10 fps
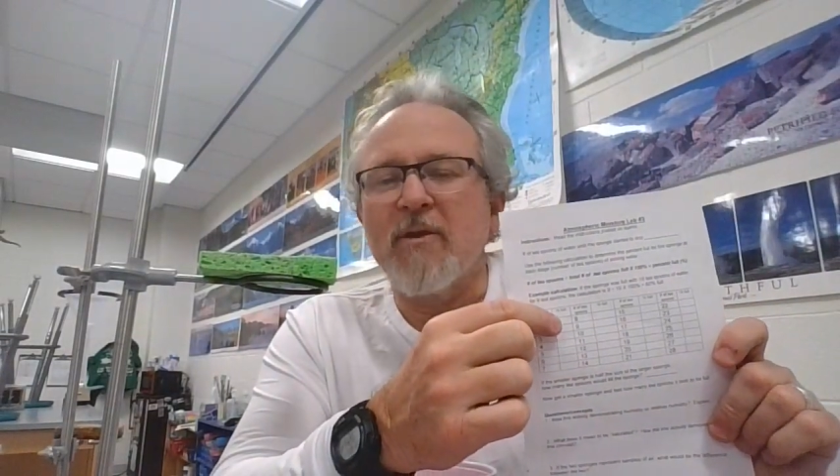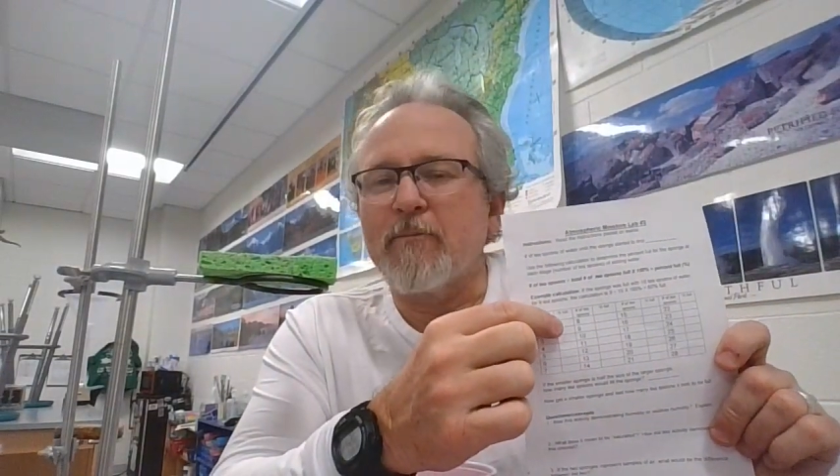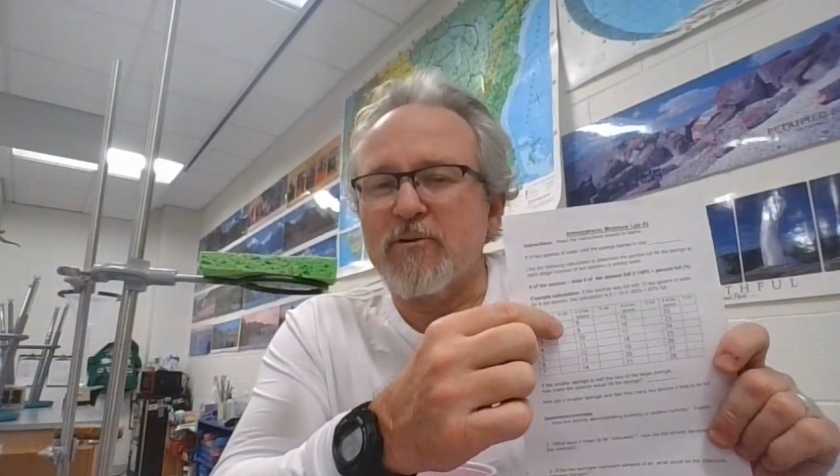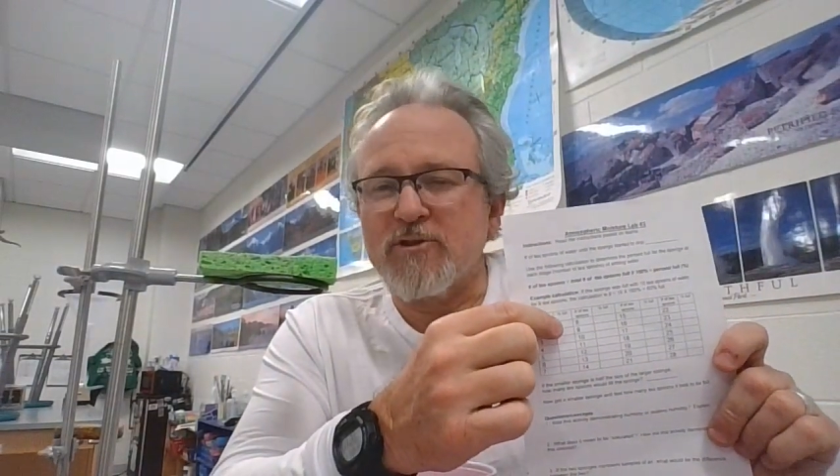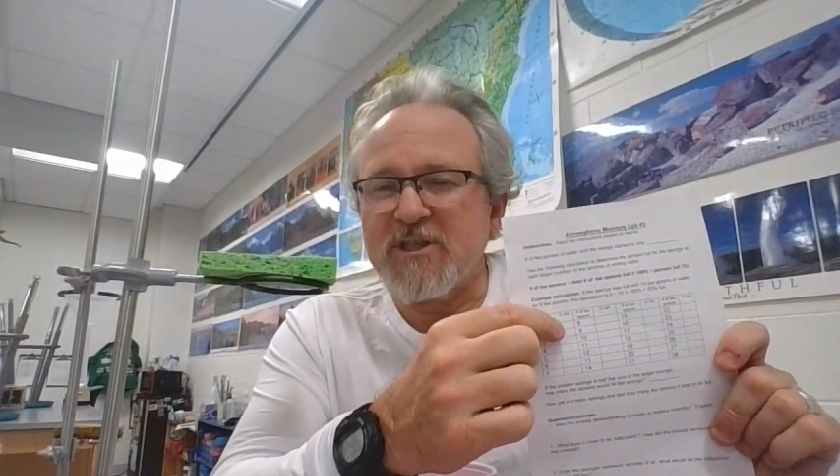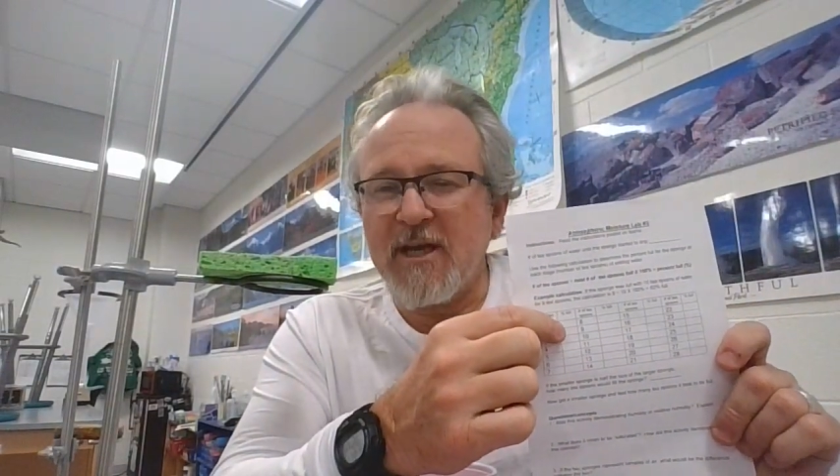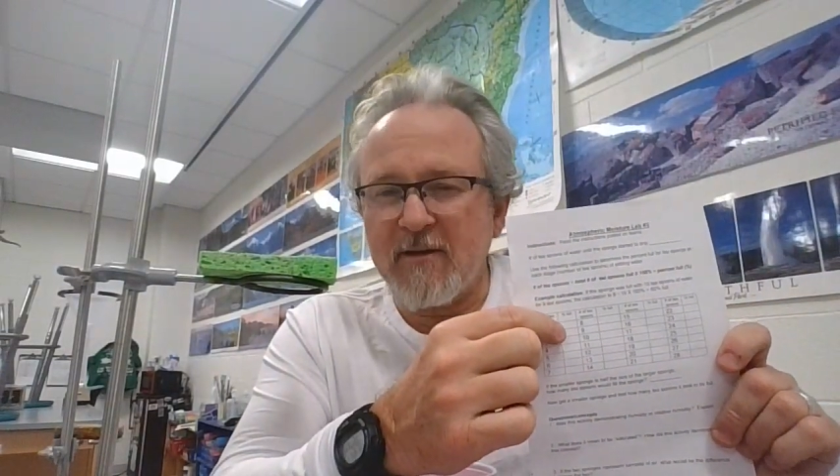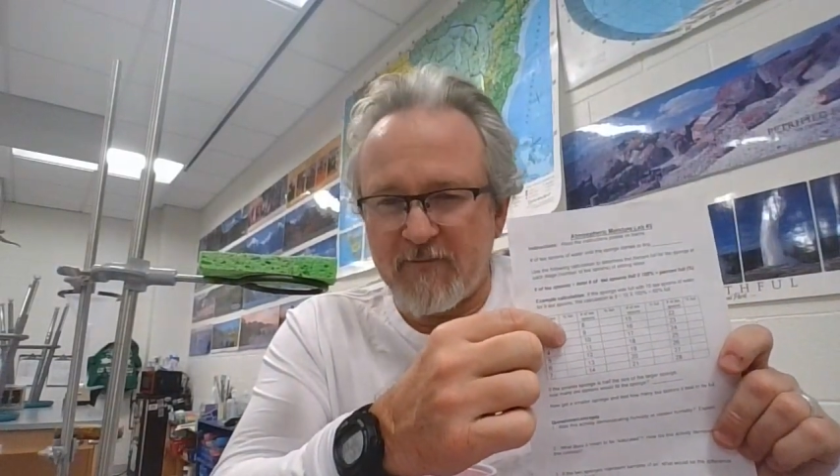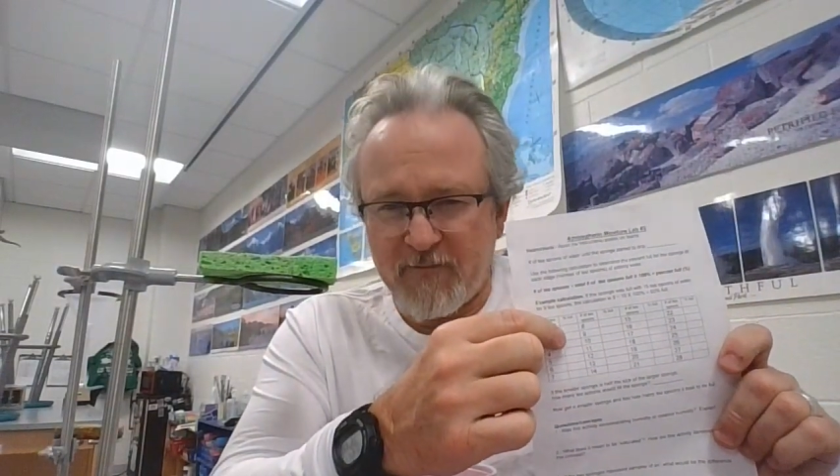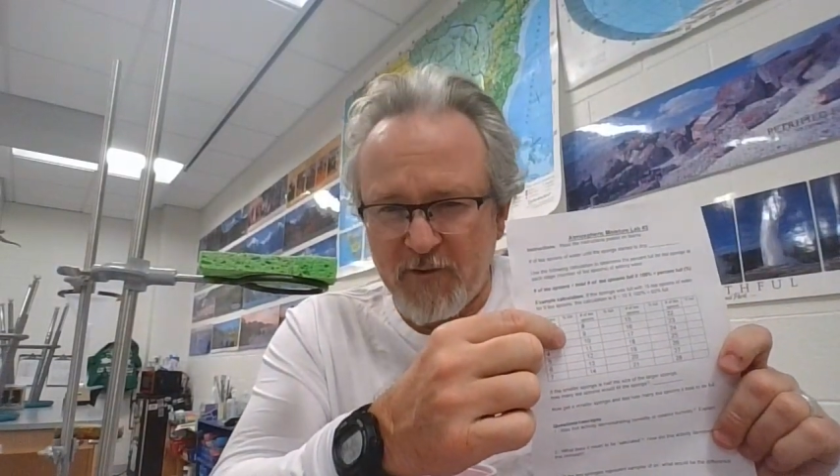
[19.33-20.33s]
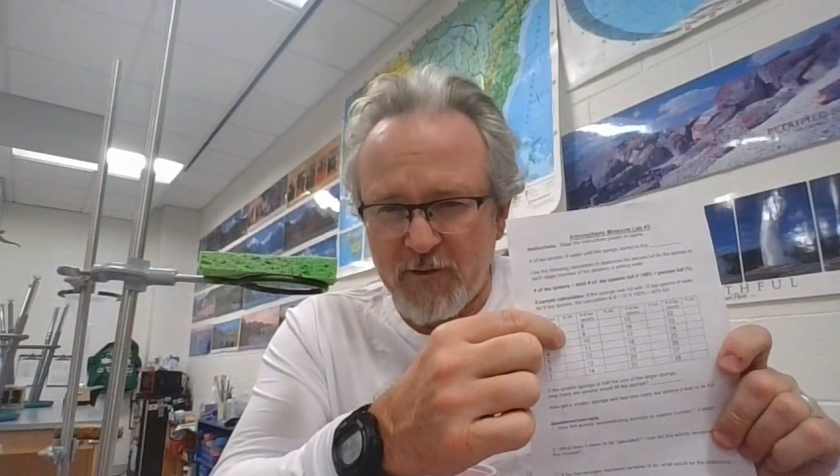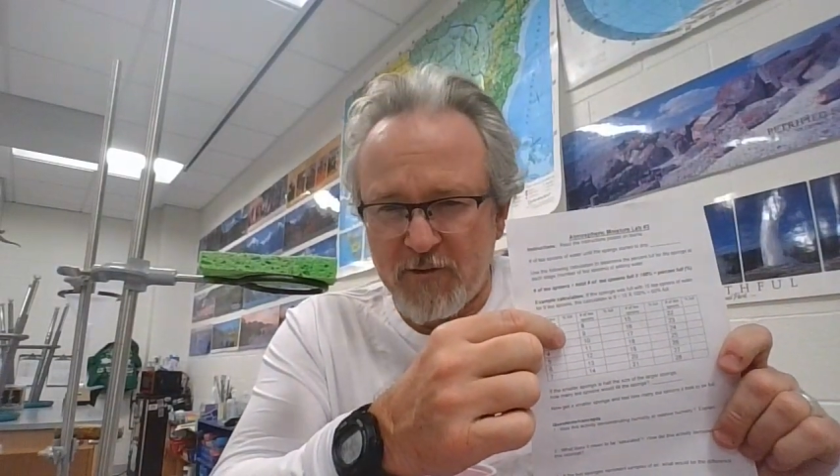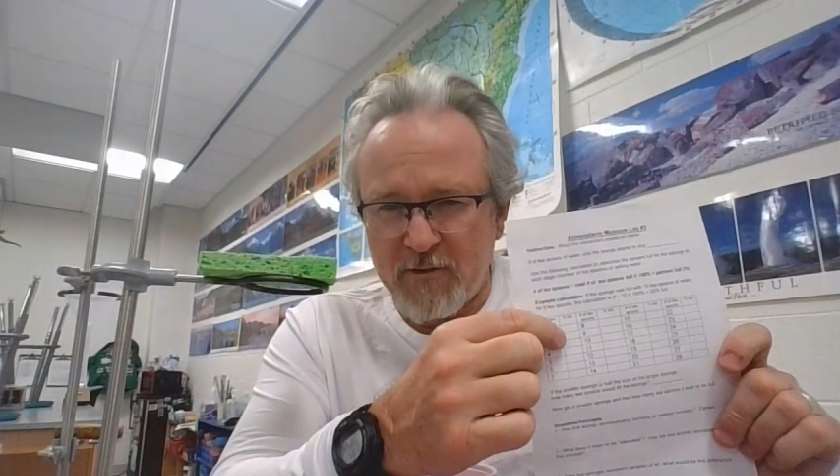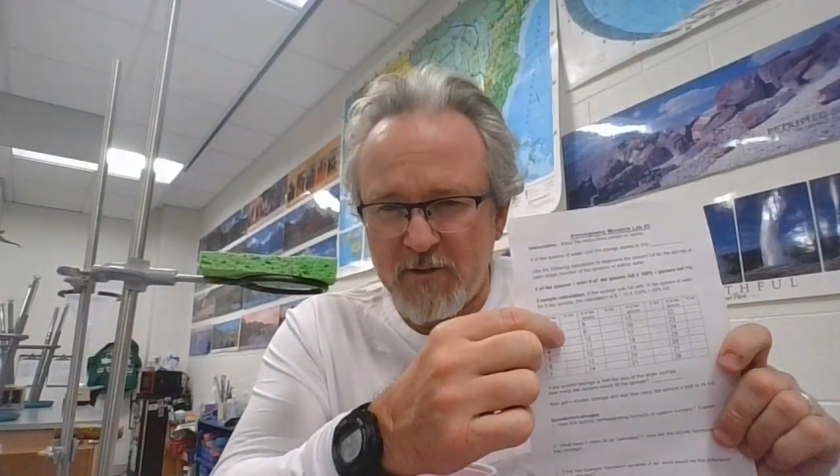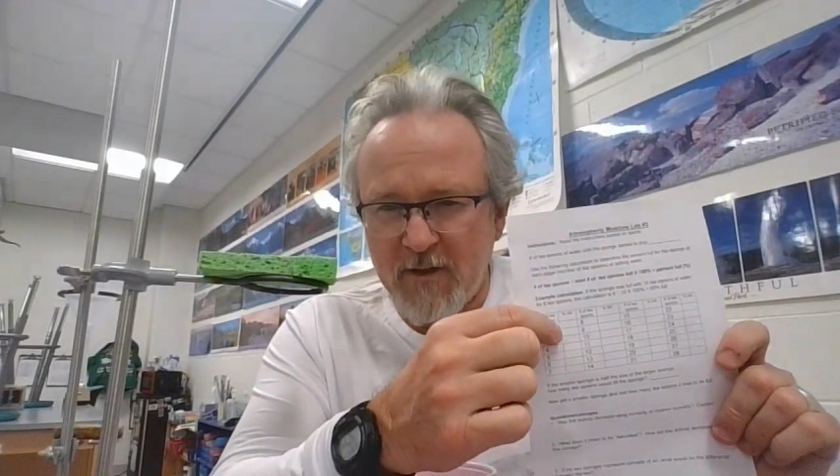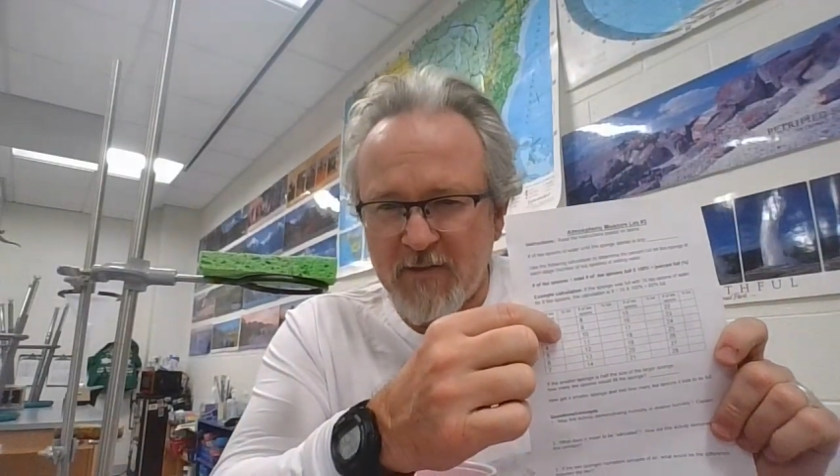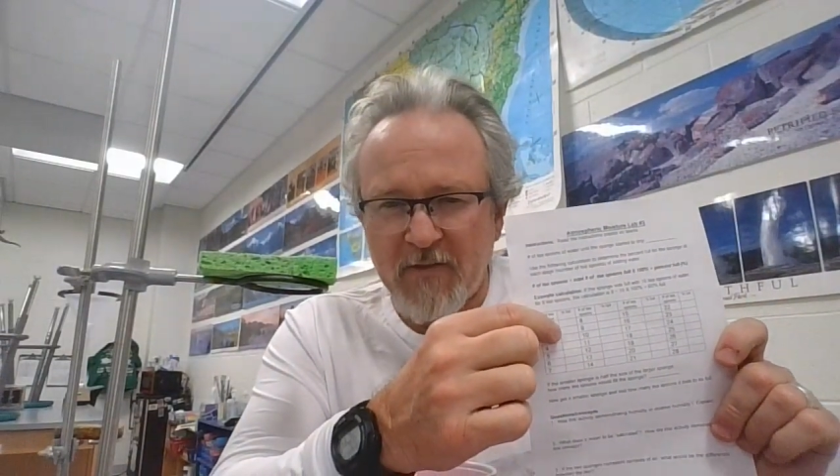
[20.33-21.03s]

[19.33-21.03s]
the percent full